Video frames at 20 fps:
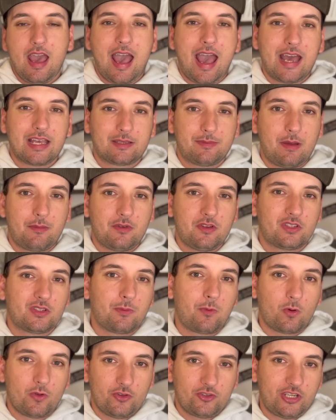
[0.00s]
As a member, you
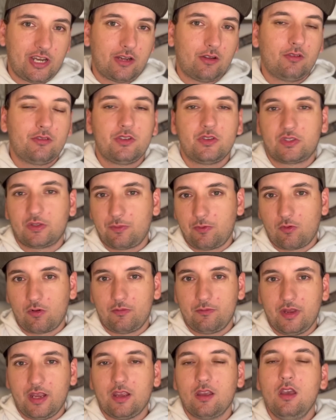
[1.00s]
support the channel, you
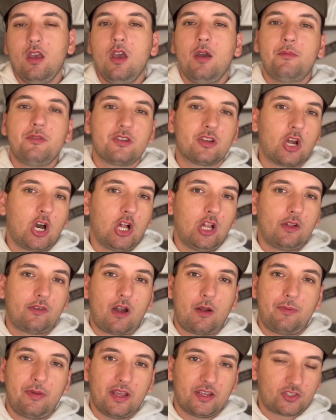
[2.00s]
support me. We get all of
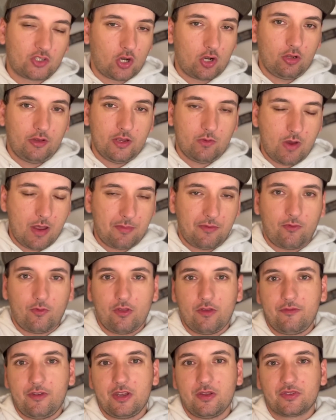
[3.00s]
our picks early, way before
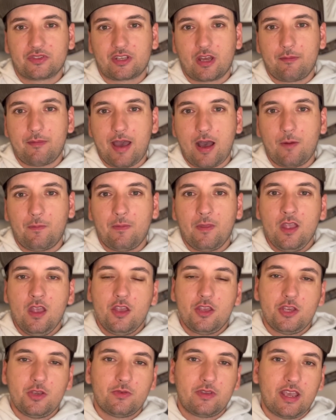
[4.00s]
the videos come out.
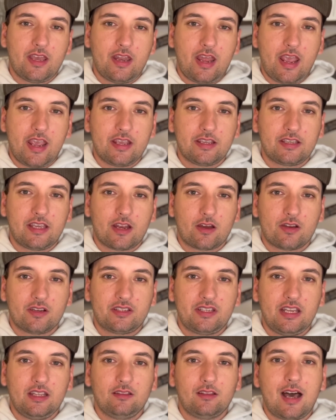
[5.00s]
You get a
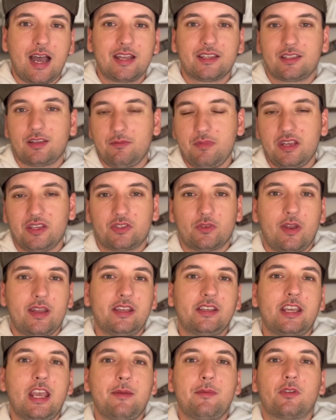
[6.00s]
guaranteed line to me. So
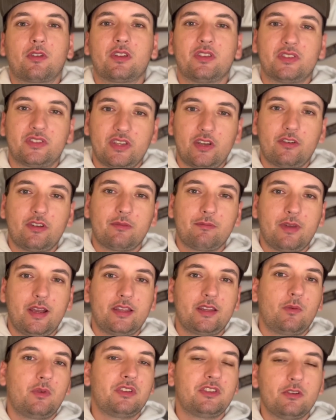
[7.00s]
any game you're considering
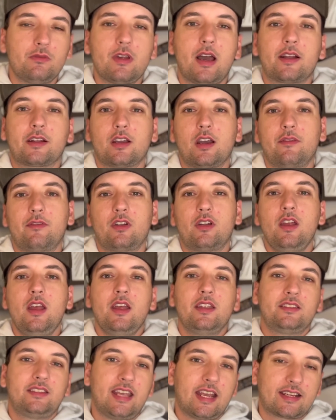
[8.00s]
betting that we do not cover,
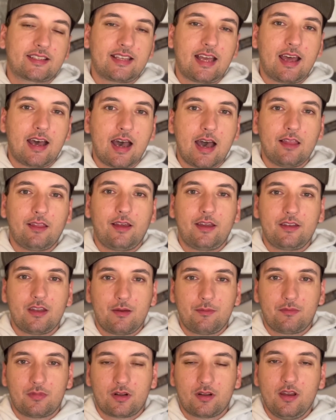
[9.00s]
text that hotline
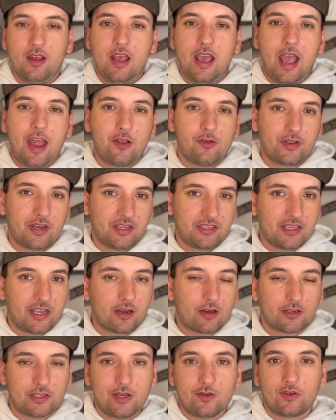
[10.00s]
number and you'll get a
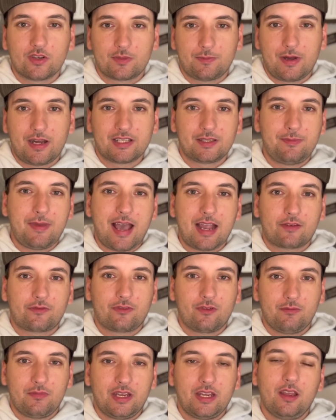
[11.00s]
guaranteed response back
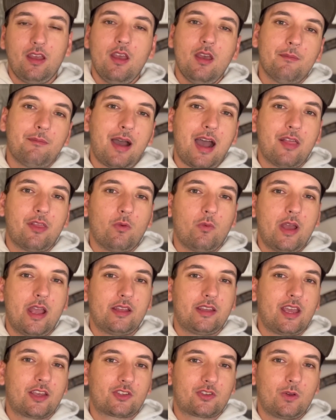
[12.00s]
from me. By the
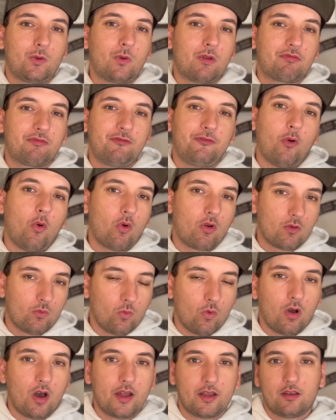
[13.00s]
way, yesterday went
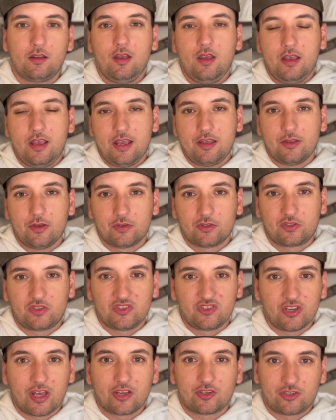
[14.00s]
4-1 in those
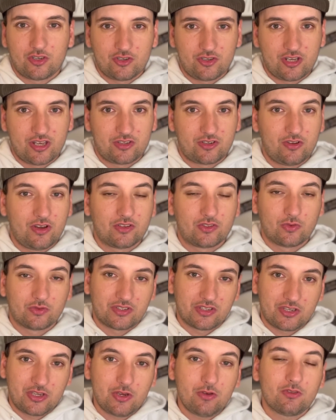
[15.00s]
suggestions yesterday. So
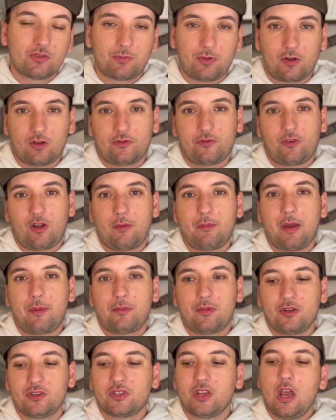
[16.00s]
it's a huge perk for our
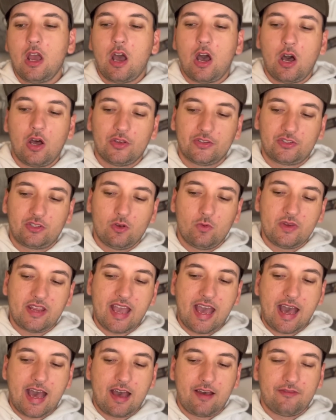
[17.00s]
members. Also, we
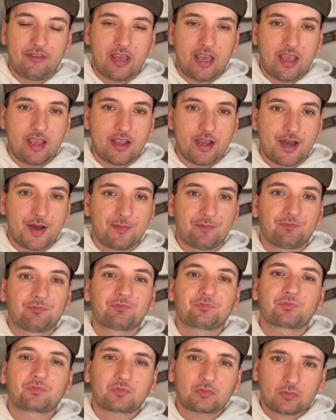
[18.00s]
have a
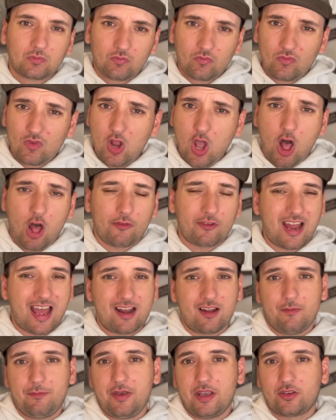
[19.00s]
All of our
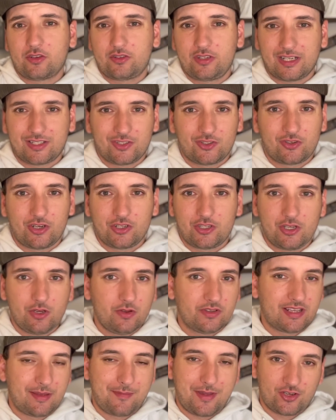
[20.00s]
add-on picks, text it straight to you,
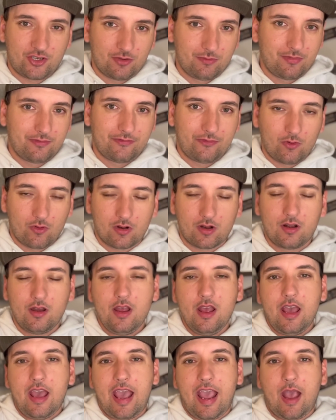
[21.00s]
as I mentioned before.
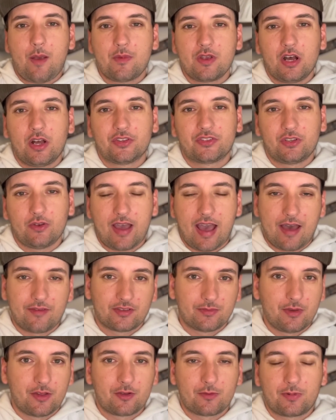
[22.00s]
And we also have
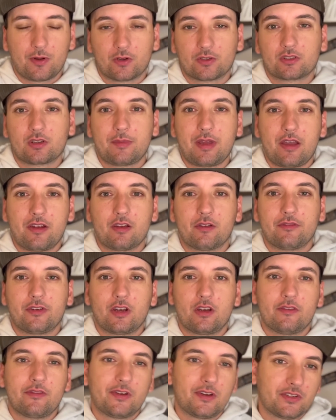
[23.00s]
some other perks coming out here
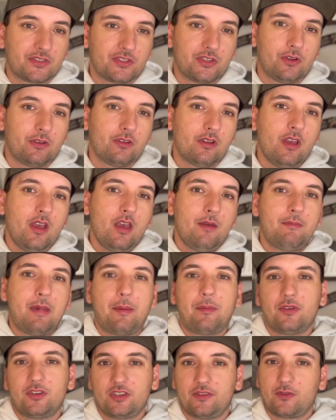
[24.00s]
very, very soon.
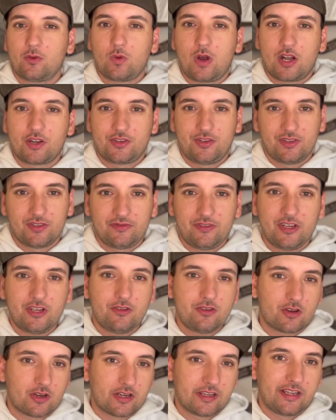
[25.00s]
Members, if you're watching this video,
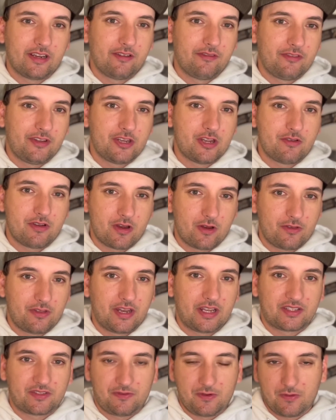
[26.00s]
you're going to get a video here in
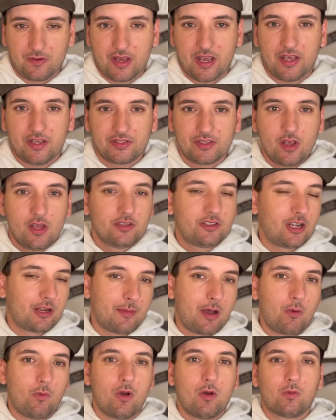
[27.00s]
the next few days talking
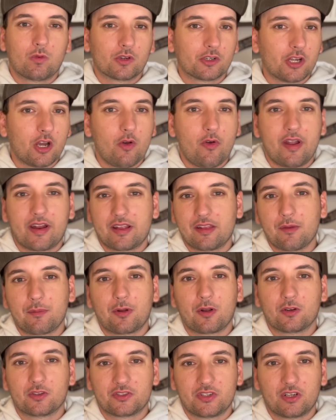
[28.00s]
about what we're going and the
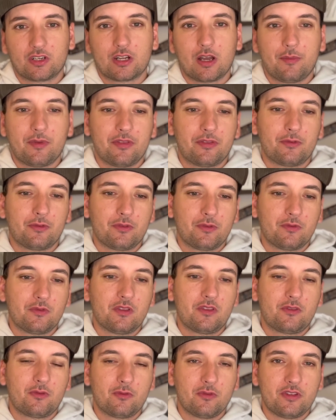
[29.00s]
perks that are coming through
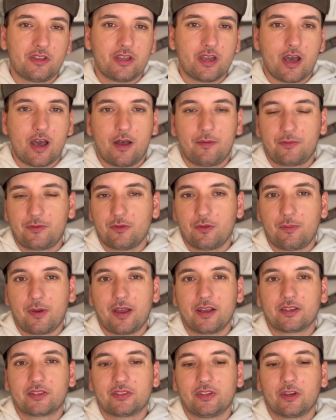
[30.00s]
the
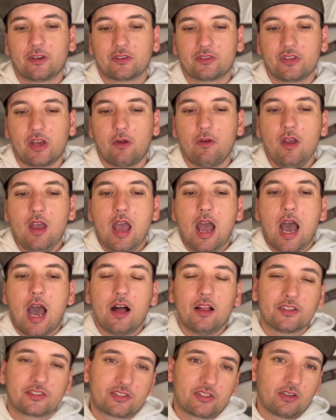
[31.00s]
pikes here. So
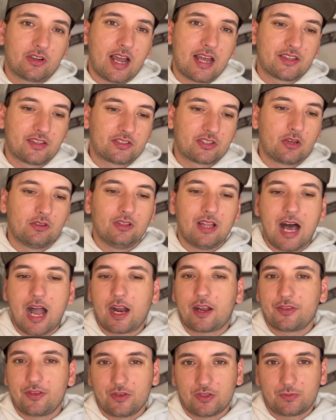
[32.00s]
guys, let's go
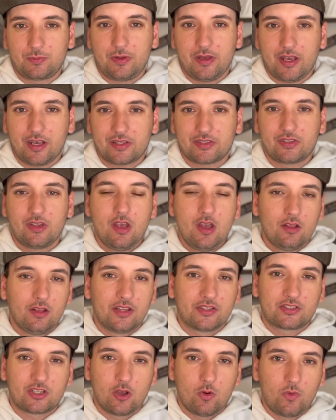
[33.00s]
lock in those picks.
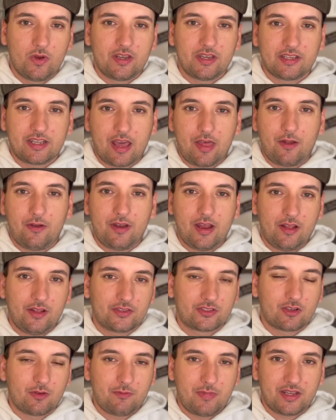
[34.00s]
Let's go win together today.
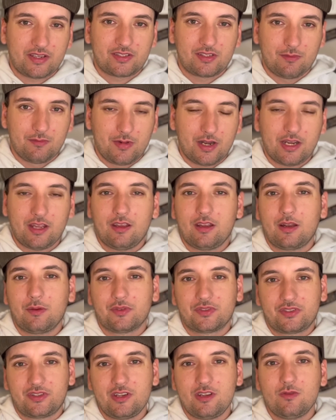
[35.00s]
Let's go make some money. And I
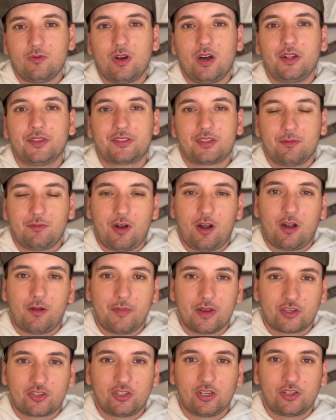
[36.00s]
will see you all tomorrow.
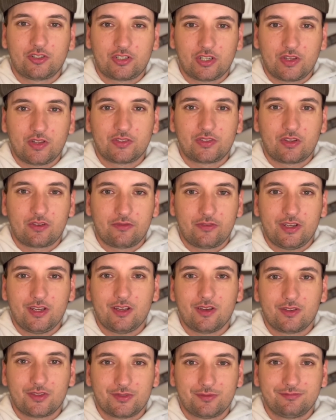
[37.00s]
Make sure y'all check those other
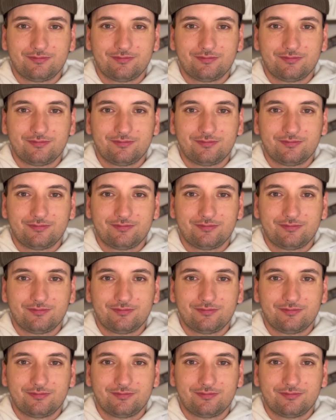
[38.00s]
videos.